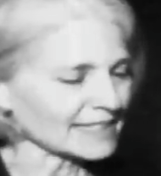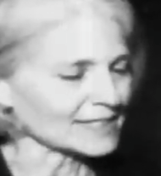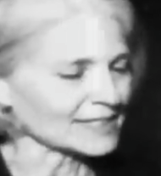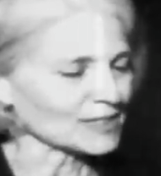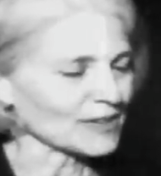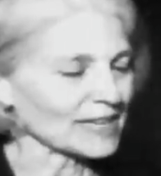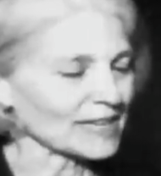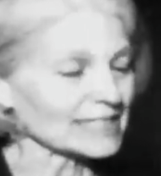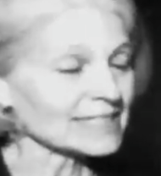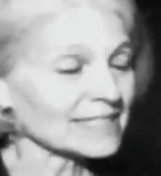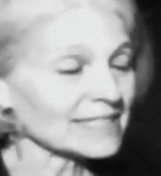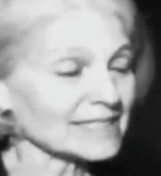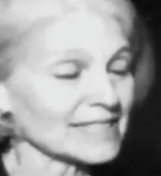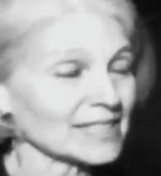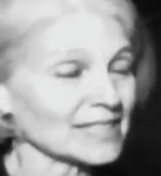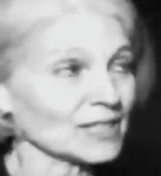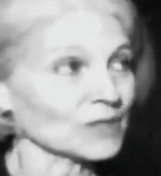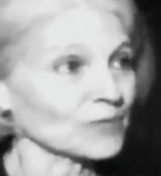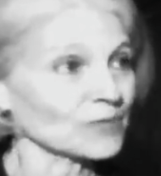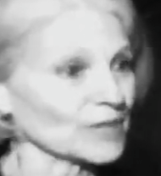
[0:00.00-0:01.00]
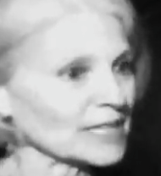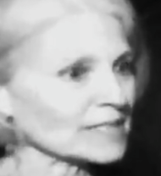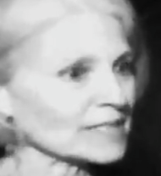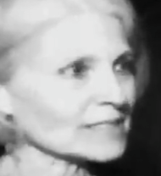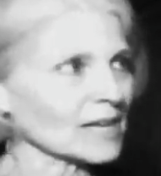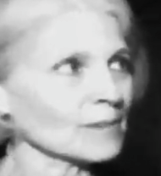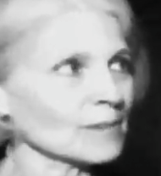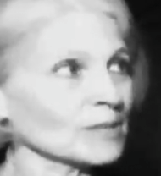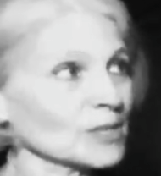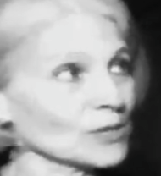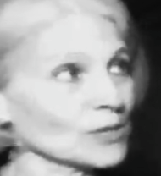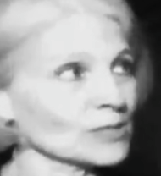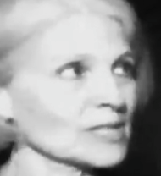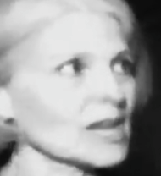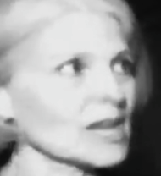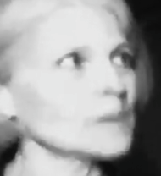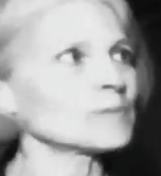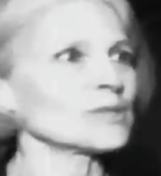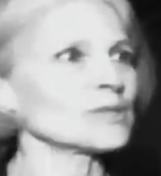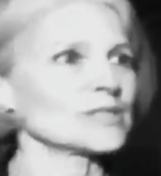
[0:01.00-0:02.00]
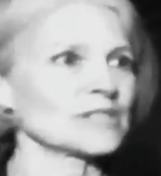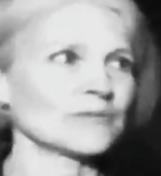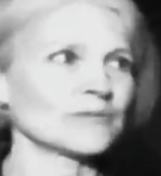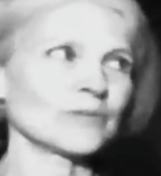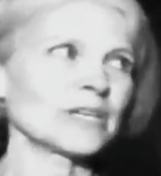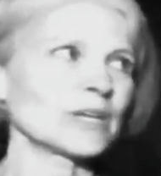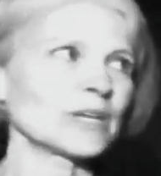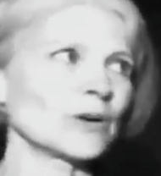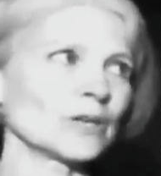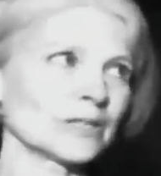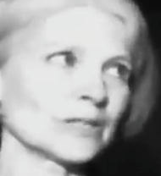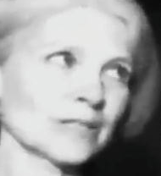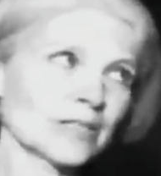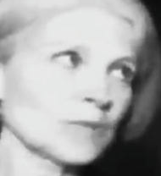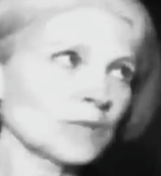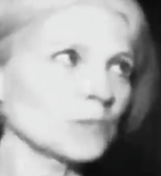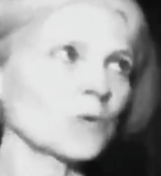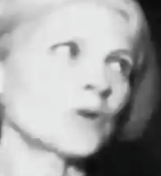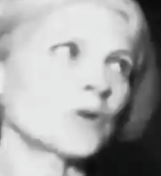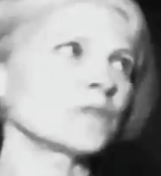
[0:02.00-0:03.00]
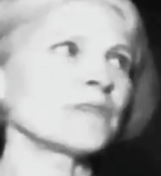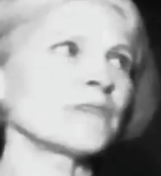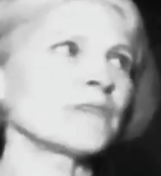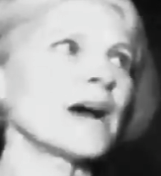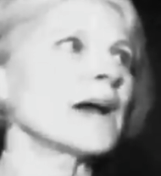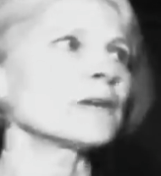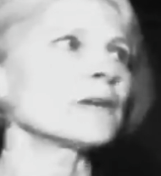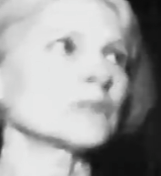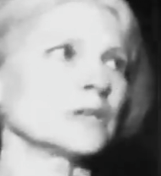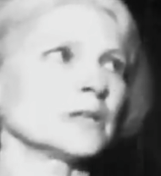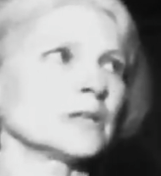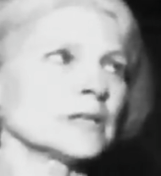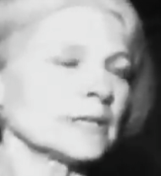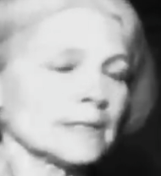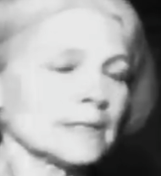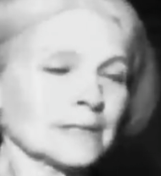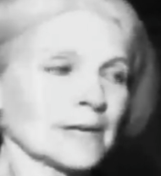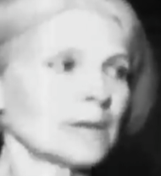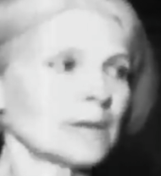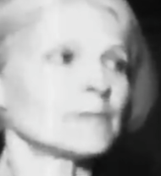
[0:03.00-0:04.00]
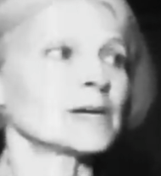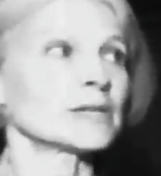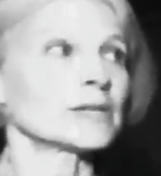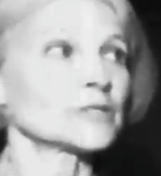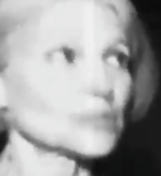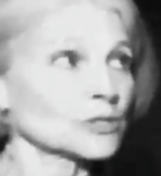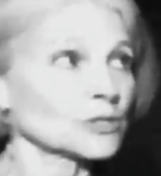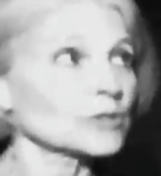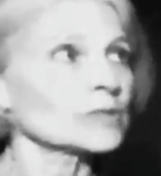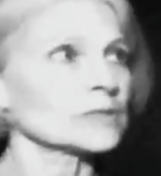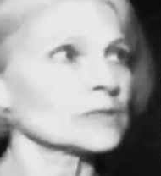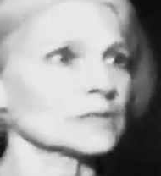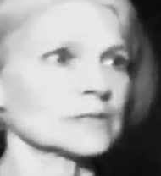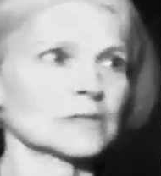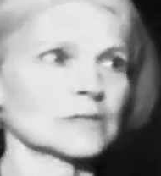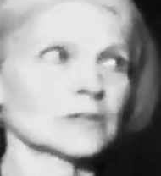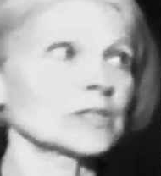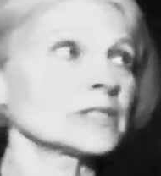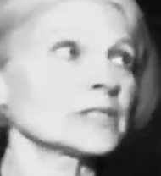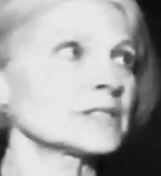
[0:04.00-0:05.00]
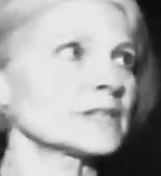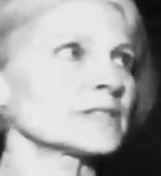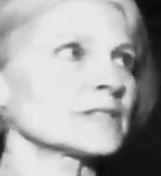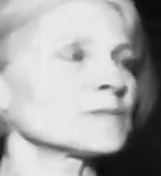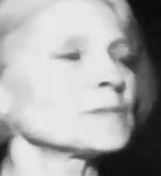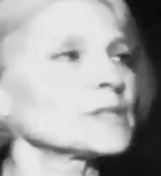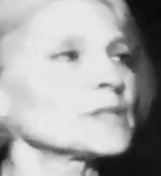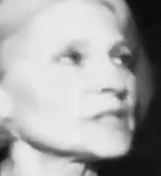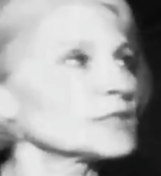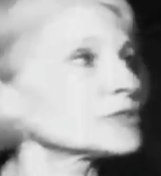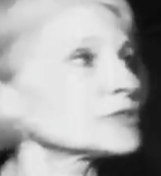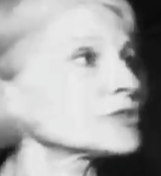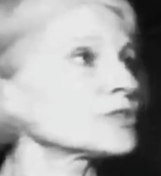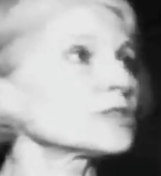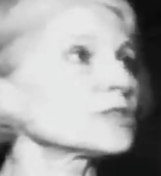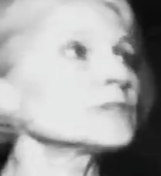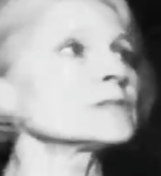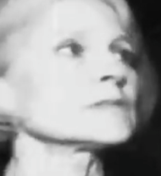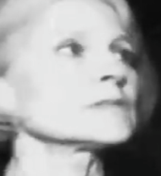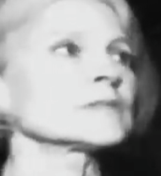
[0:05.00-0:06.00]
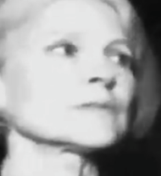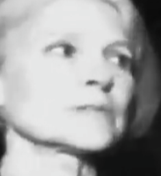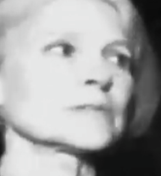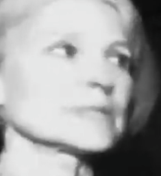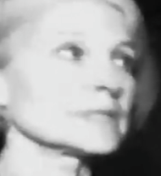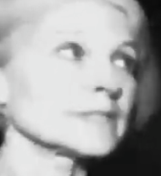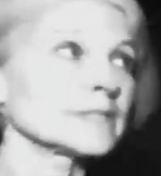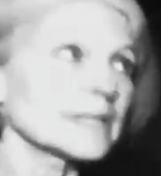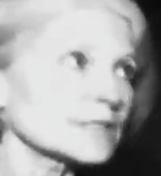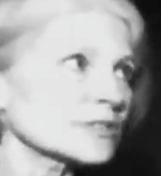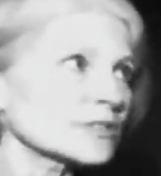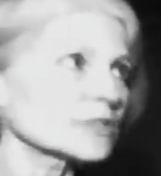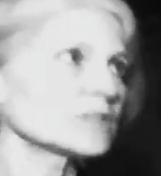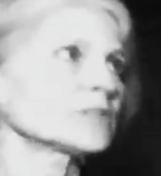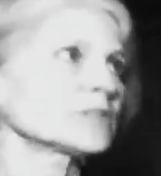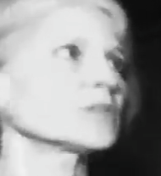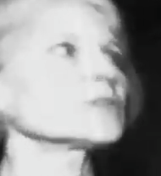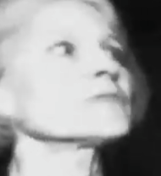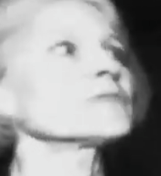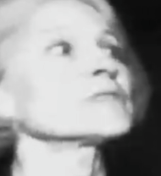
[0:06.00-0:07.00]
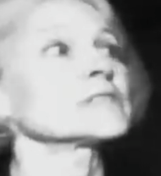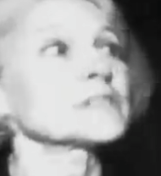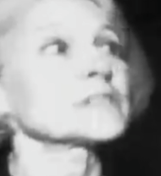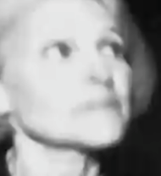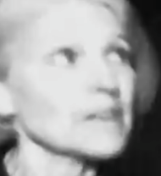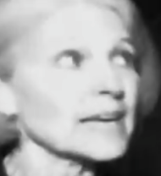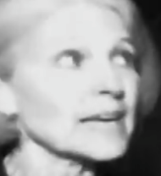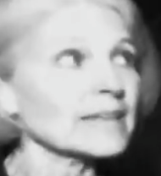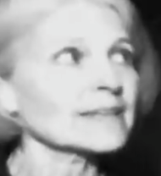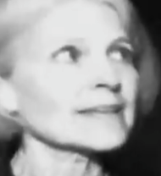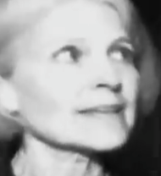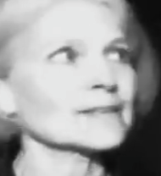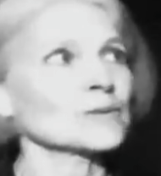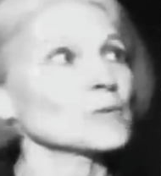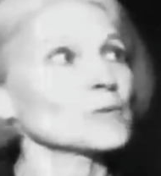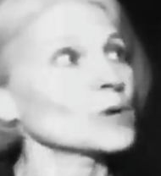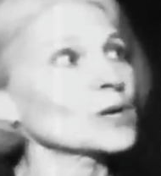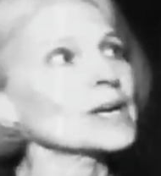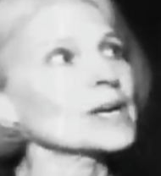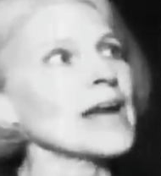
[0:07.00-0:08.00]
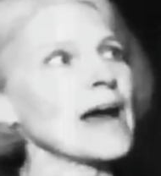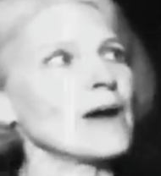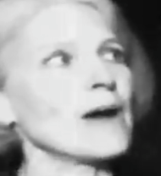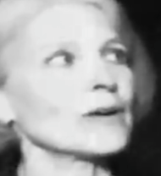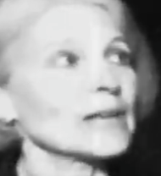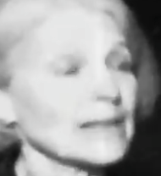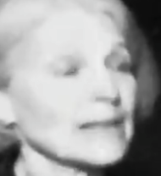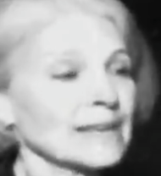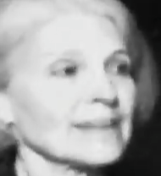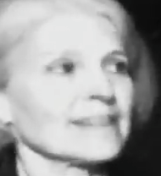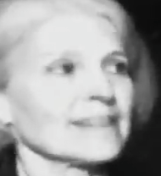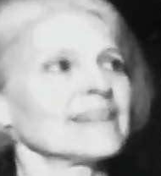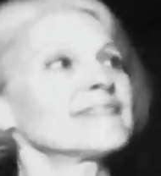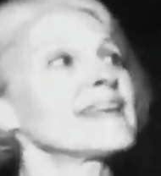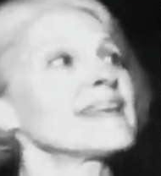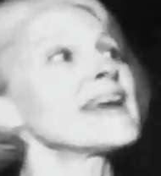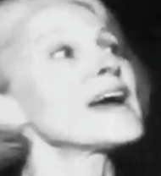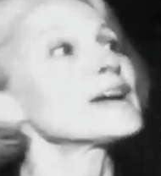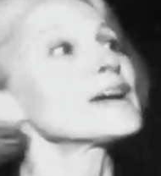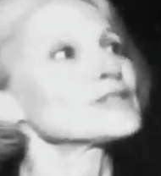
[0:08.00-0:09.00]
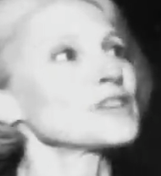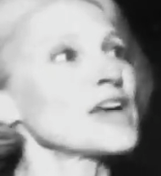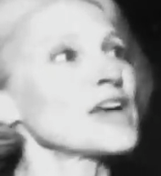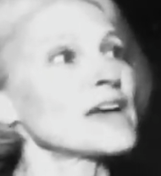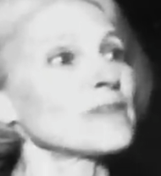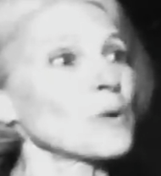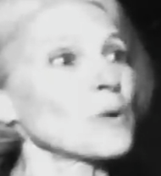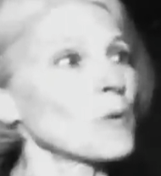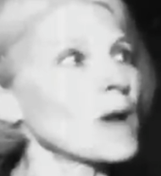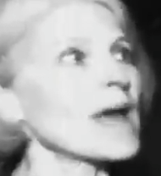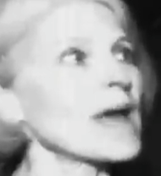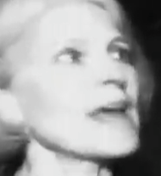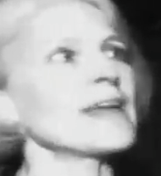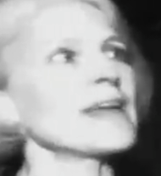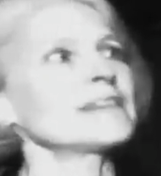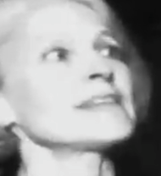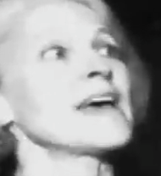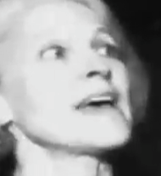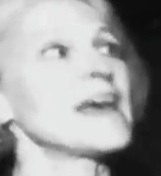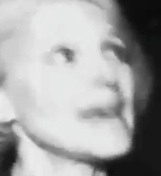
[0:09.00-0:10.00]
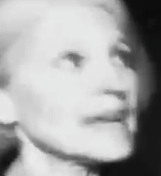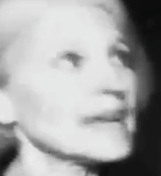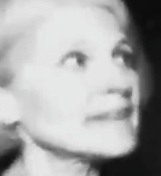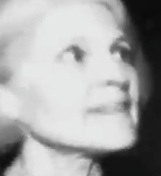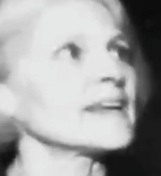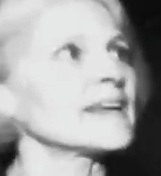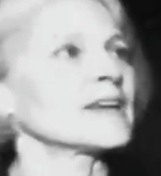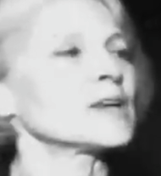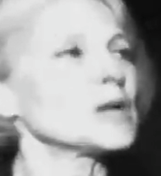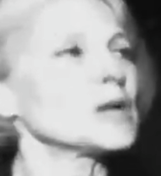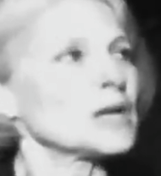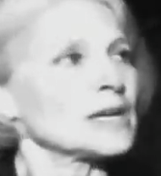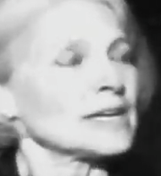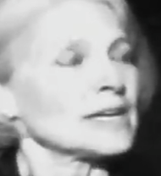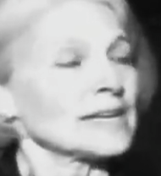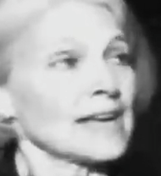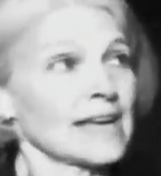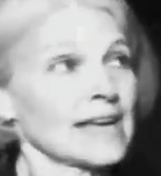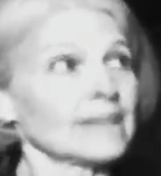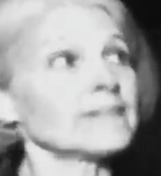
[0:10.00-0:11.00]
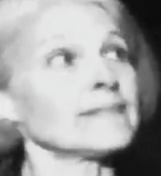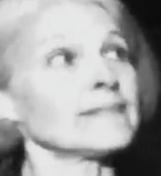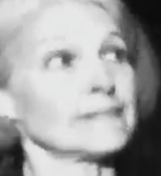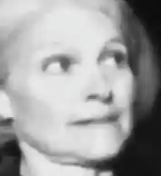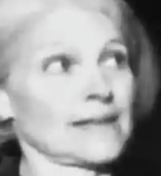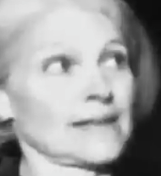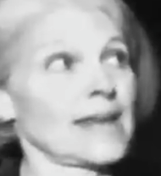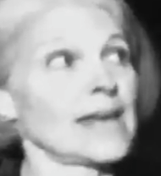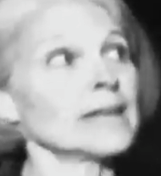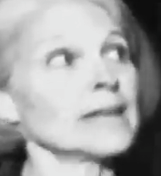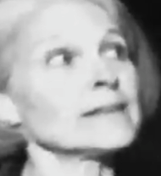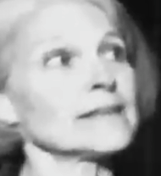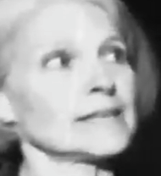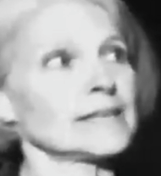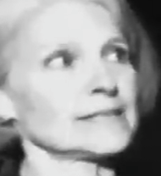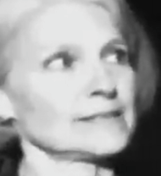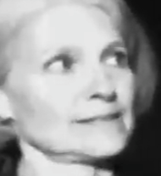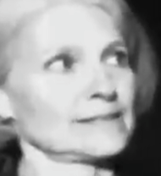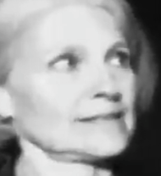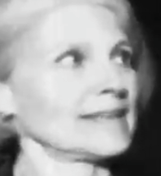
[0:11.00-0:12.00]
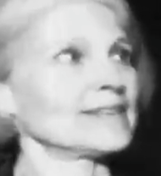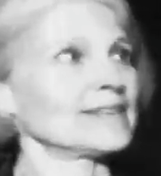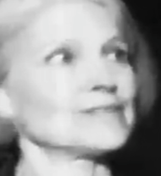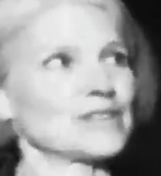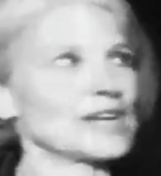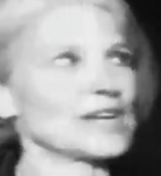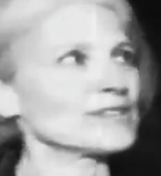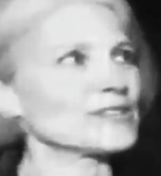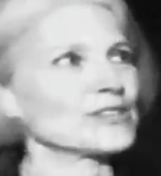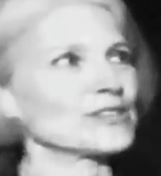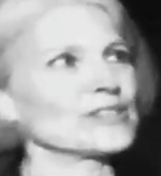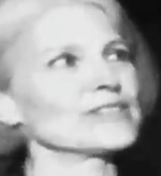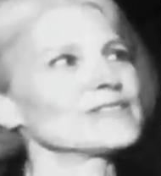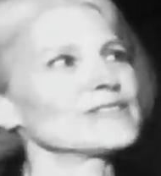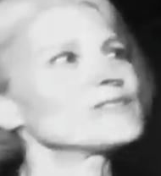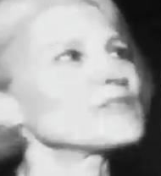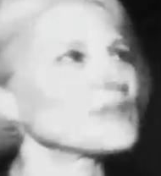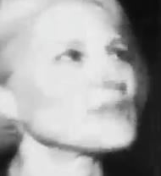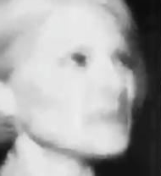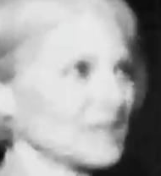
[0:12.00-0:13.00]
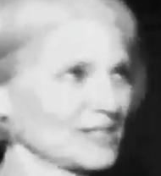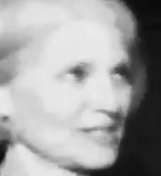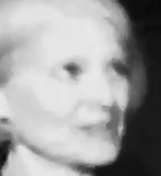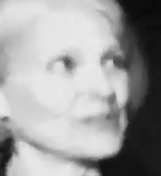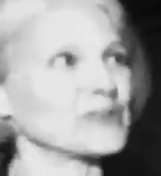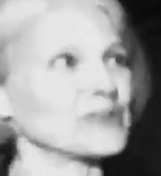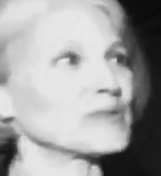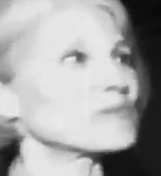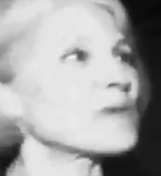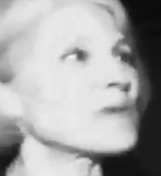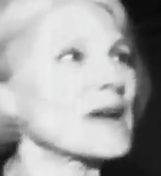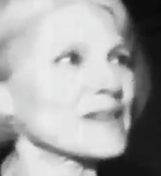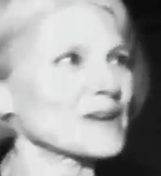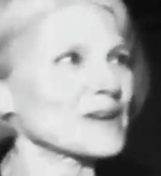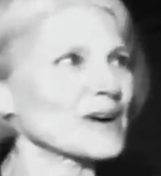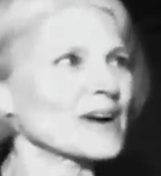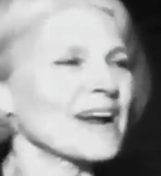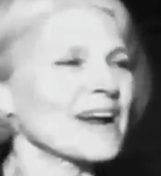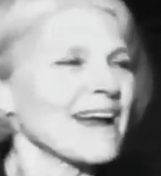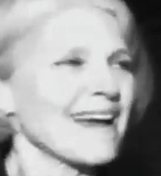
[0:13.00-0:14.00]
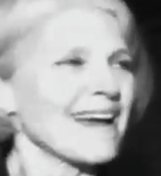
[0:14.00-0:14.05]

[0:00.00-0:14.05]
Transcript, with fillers: That... So that's the deal. If we can double those numbers, if okay. we can go a little more viral among students, 36 million students who are indentured servants, if they can get the word out, that they actually have a way to end it, and end this indentured servitude, whether